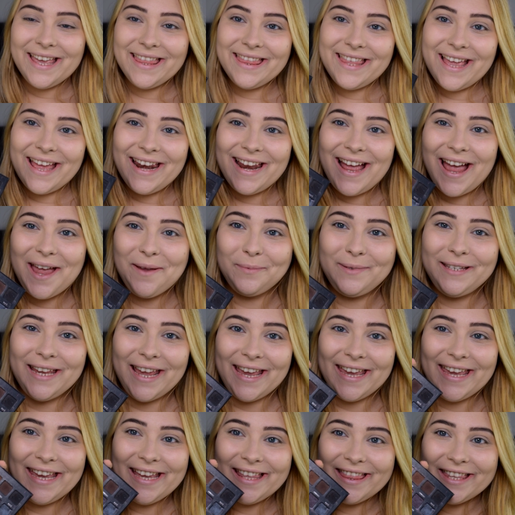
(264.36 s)
And then I'm
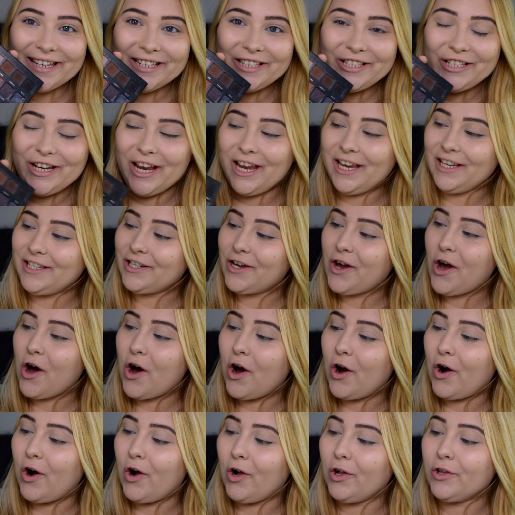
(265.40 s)
taking the shade
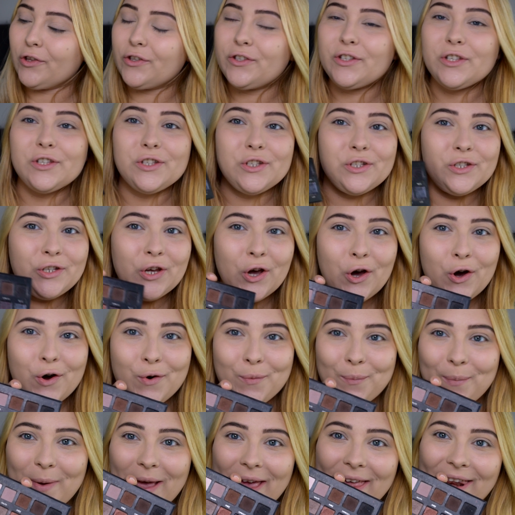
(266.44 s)
called
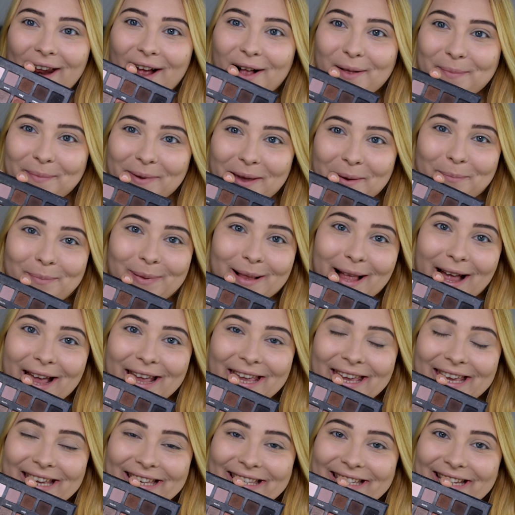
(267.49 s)
Taupe and I'll be
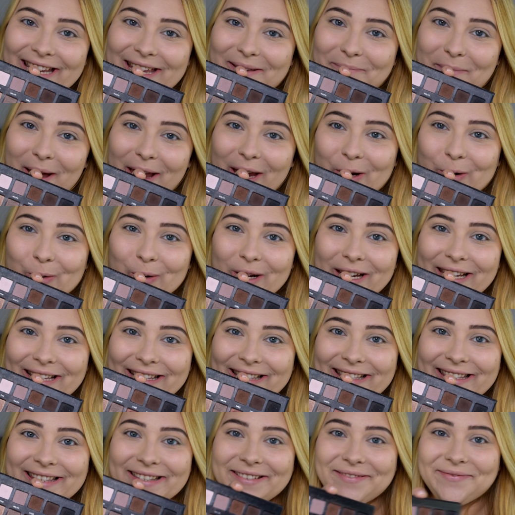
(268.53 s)
applying it in my
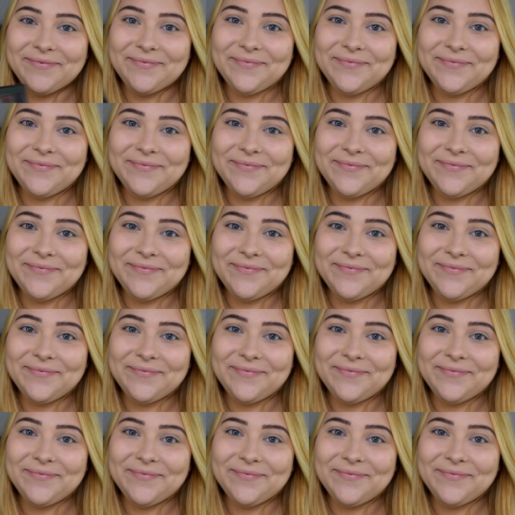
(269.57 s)
crease.